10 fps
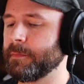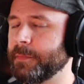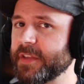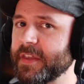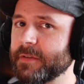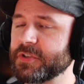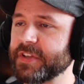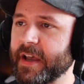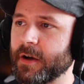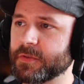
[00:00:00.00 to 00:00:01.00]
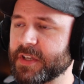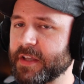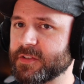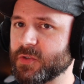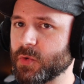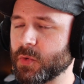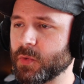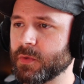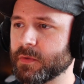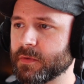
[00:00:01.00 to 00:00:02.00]
But I think for now, to get
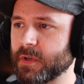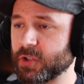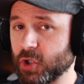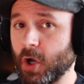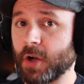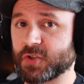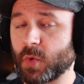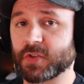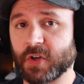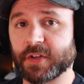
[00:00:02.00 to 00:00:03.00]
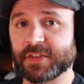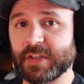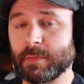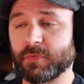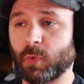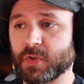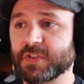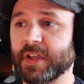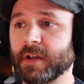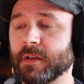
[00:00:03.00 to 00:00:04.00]
to a launch where it's on Steam for
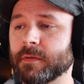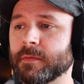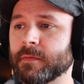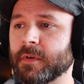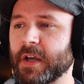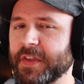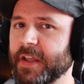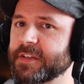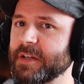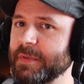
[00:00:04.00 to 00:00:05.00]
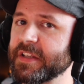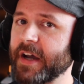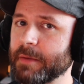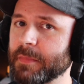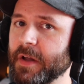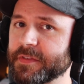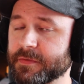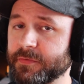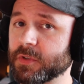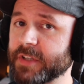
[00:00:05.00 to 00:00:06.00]
sale, I think it's gonna be 9 months
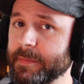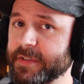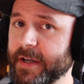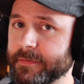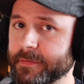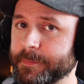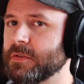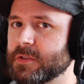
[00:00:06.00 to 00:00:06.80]
of full-time dev.